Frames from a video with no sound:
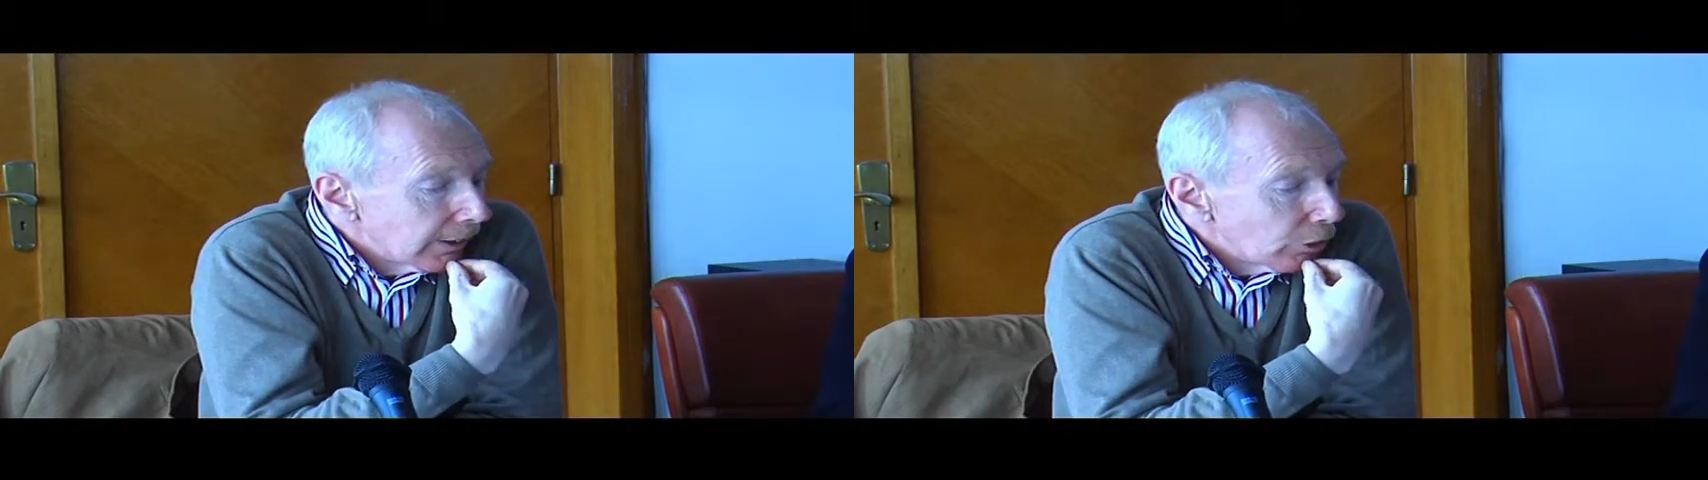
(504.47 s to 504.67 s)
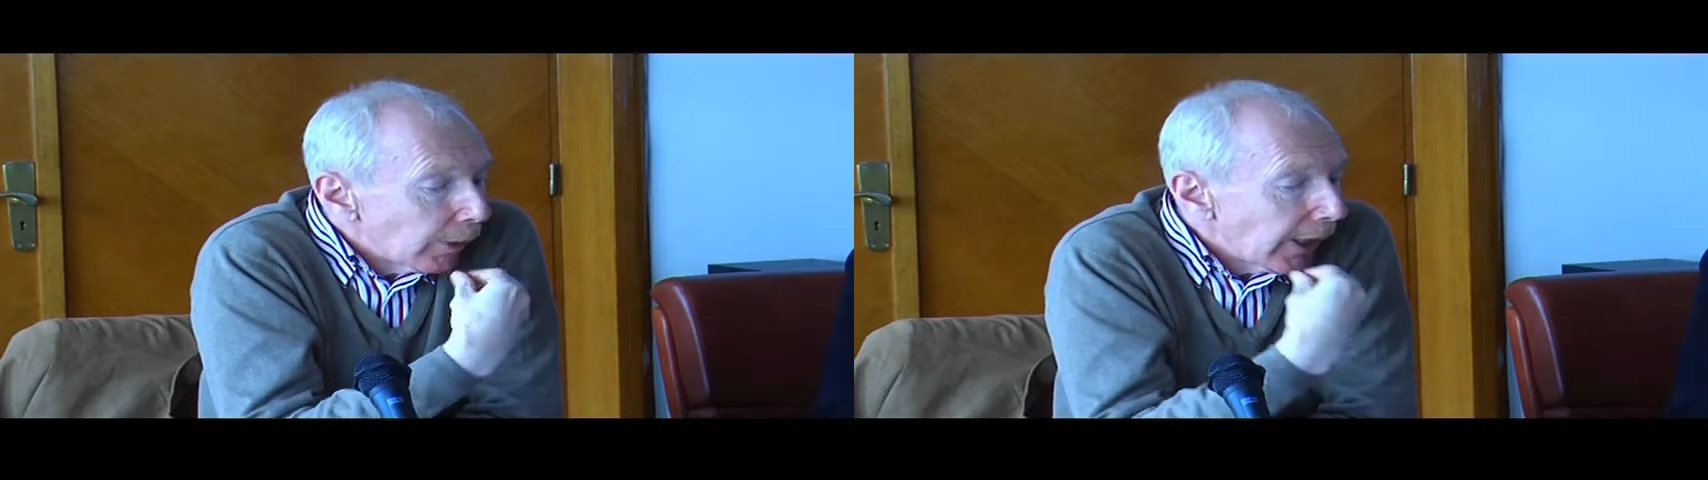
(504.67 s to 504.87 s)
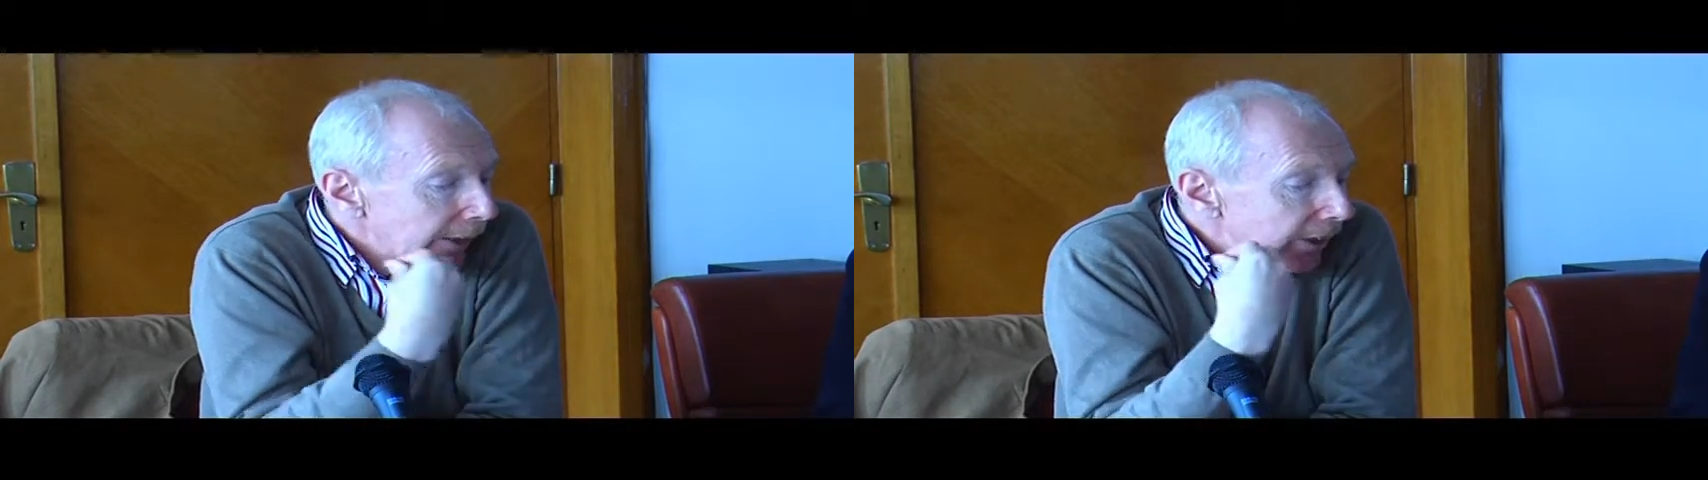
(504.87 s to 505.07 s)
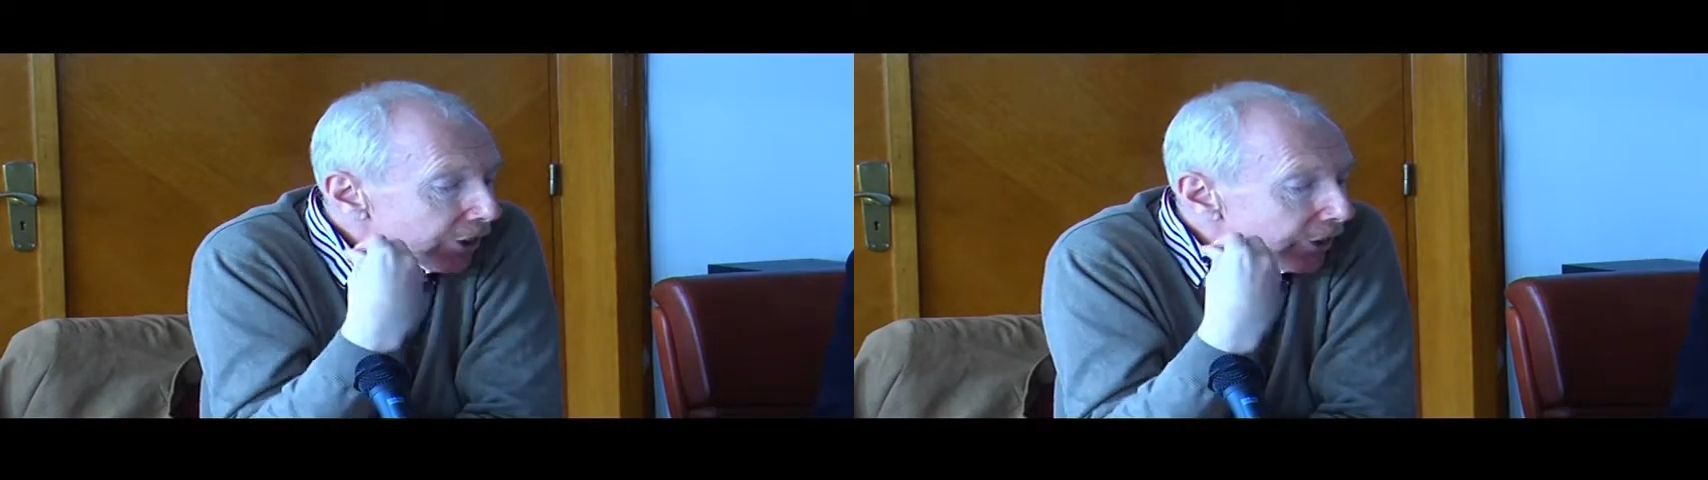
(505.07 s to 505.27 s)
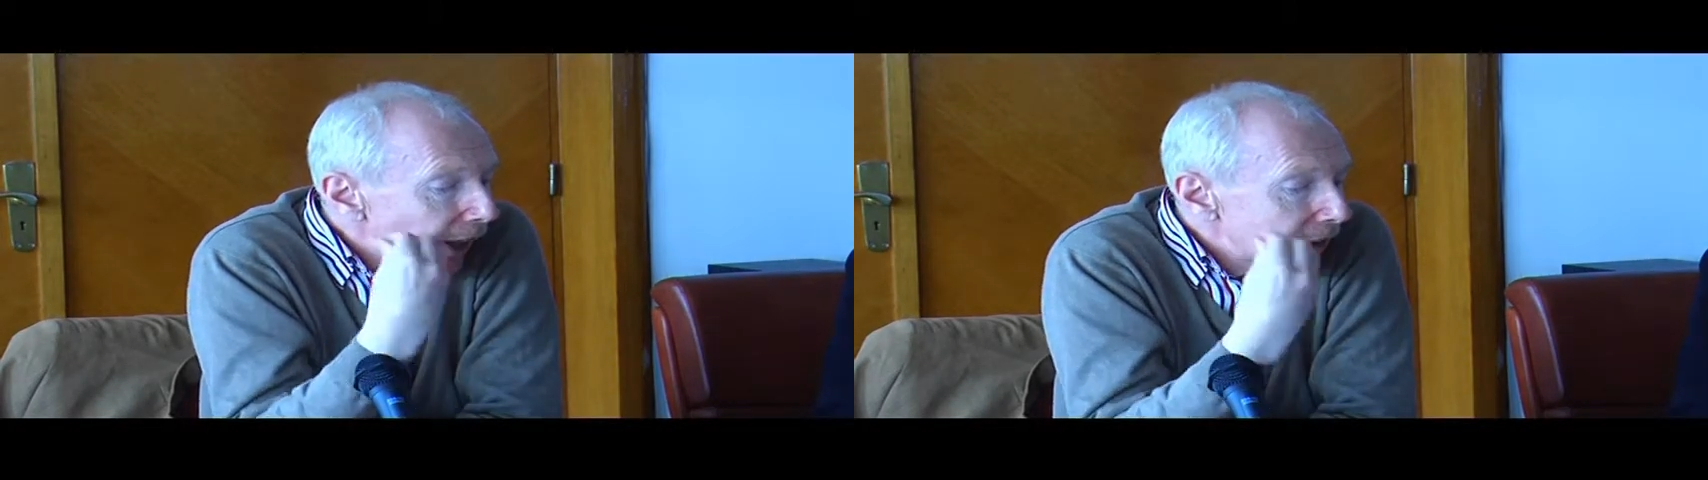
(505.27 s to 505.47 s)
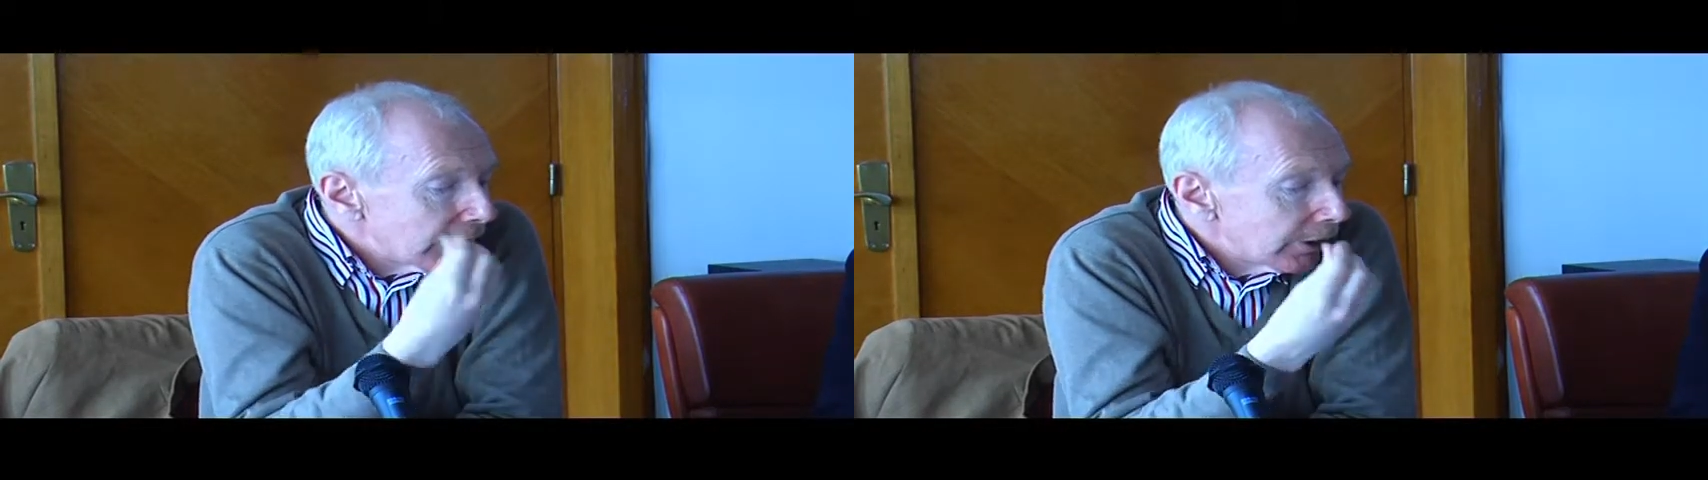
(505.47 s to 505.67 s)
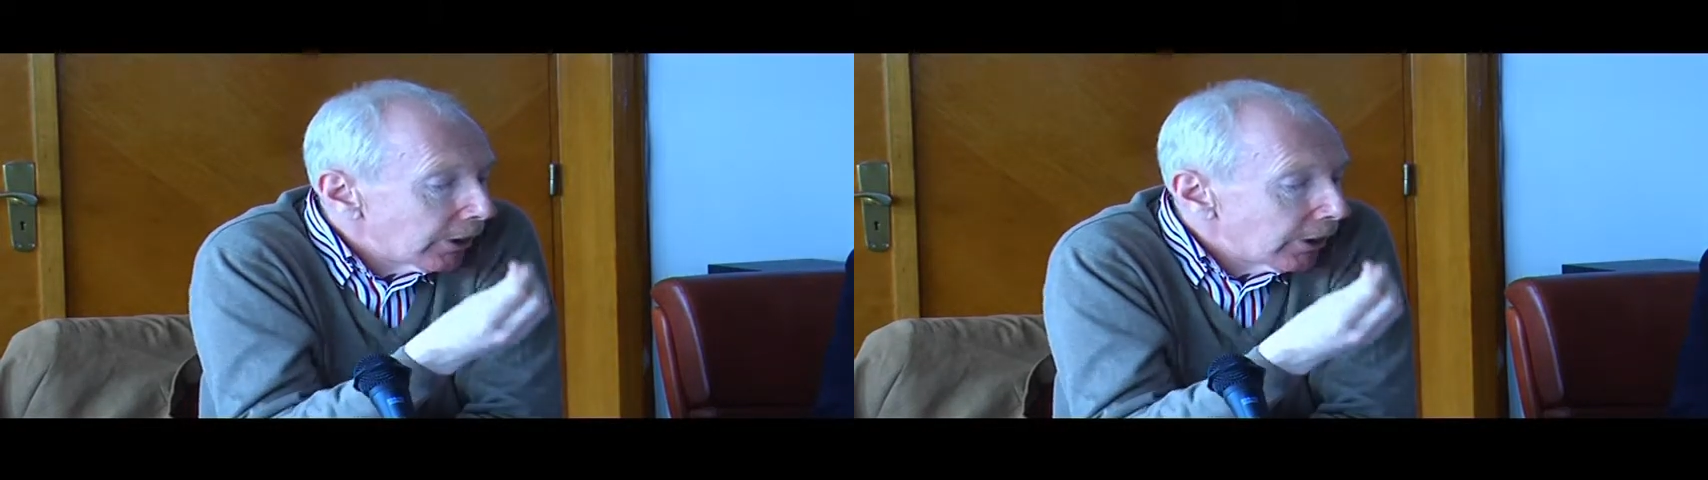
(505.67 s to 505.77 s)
by the strategy